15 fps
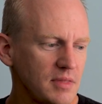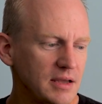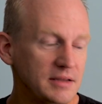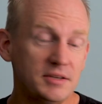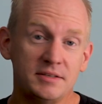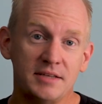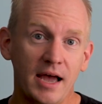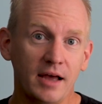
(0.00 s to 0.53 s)

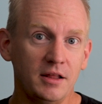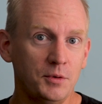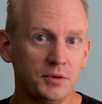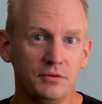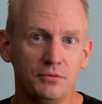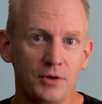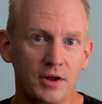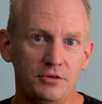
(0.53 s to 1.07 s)
it's exactly what
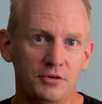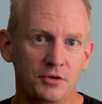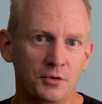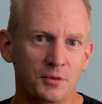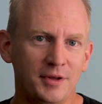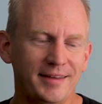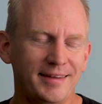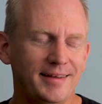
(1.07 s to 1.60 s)
the French do.
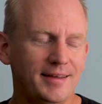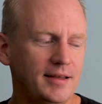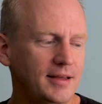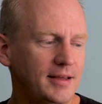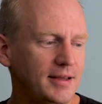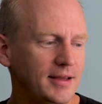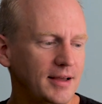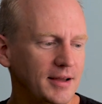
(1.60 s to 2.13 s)

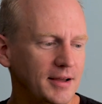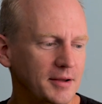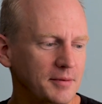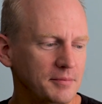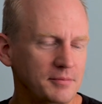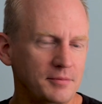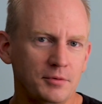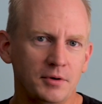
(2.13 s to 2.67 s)

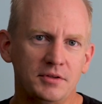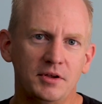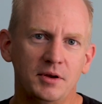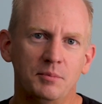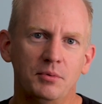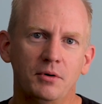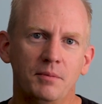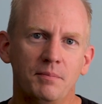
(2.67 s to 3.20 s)
For
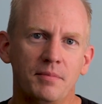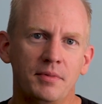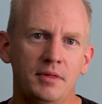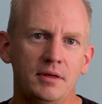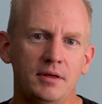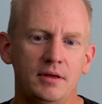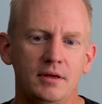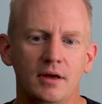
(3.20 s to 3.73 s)
example,
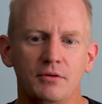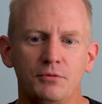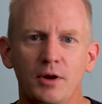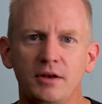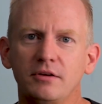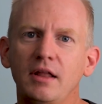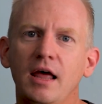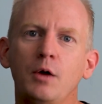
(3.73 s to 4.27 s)
the
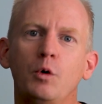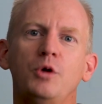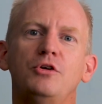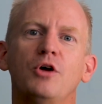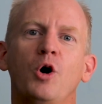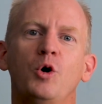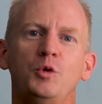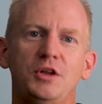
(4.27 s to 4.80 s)
French language
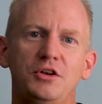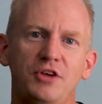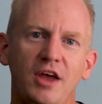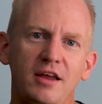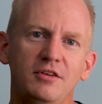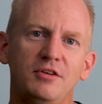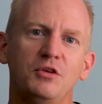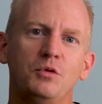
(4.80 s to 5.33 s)
only
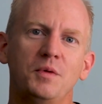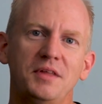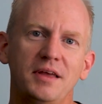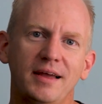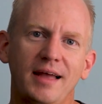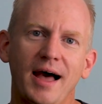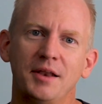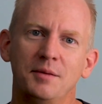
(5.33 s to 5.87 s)
changes when the
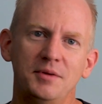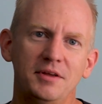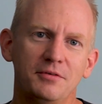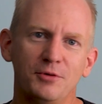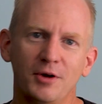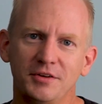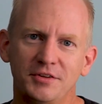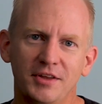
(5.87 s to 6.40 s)
Académie
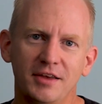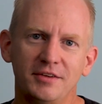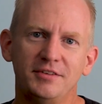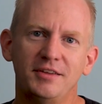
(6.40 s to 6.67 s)
Française